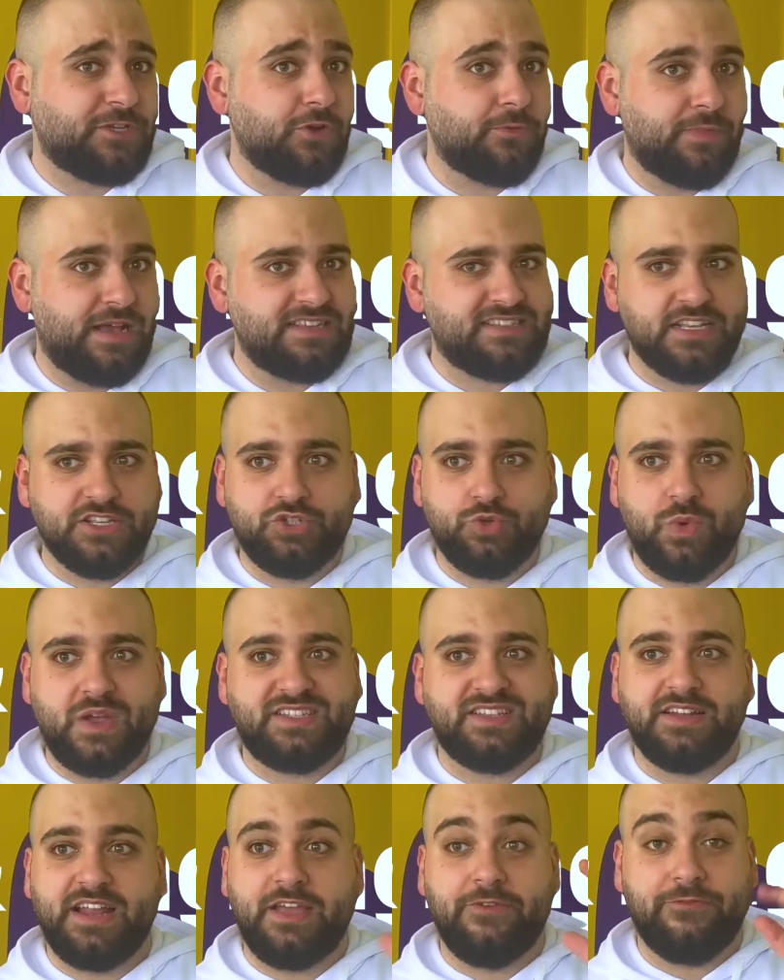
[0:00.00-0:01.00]
your message
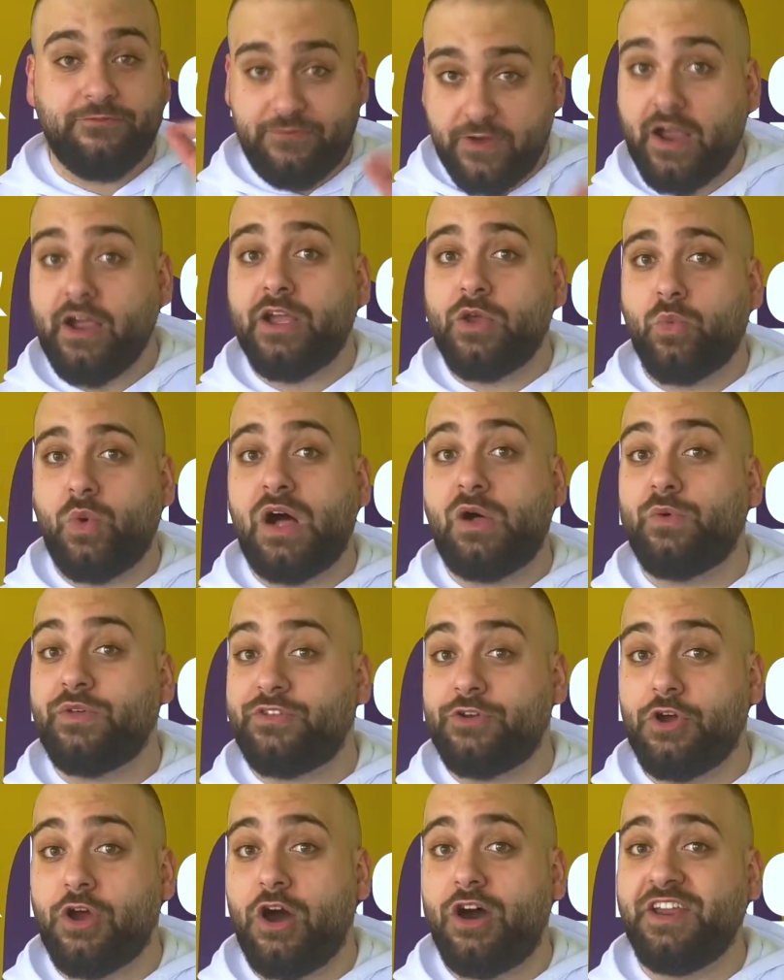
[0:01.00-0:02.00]
resonate very well with
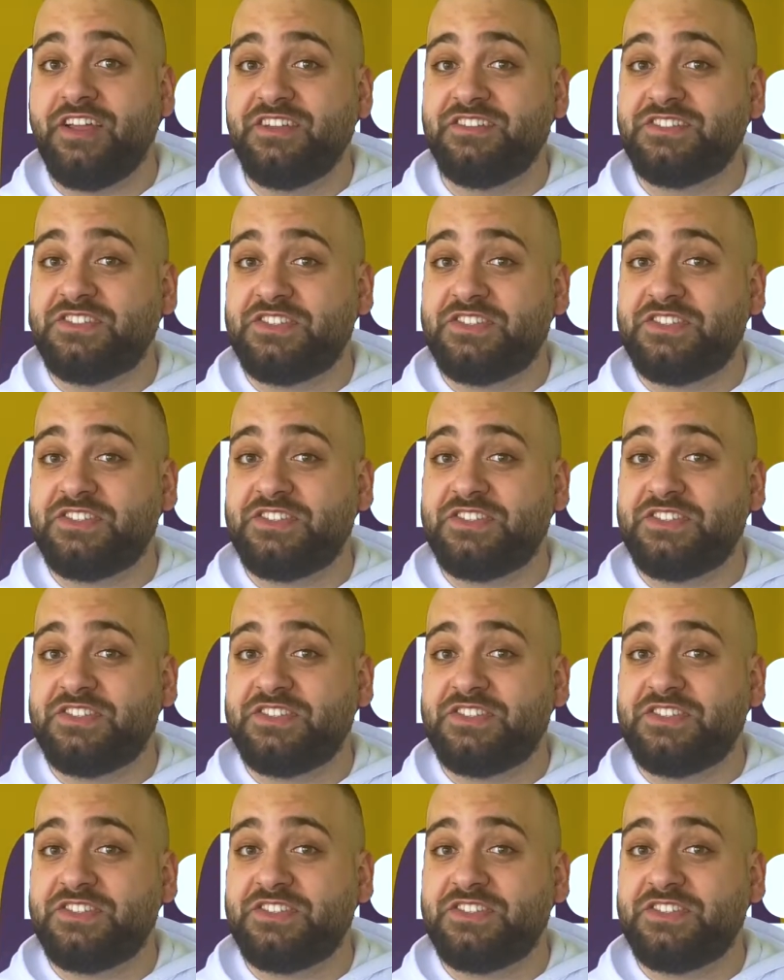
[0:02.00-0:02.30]
your audience.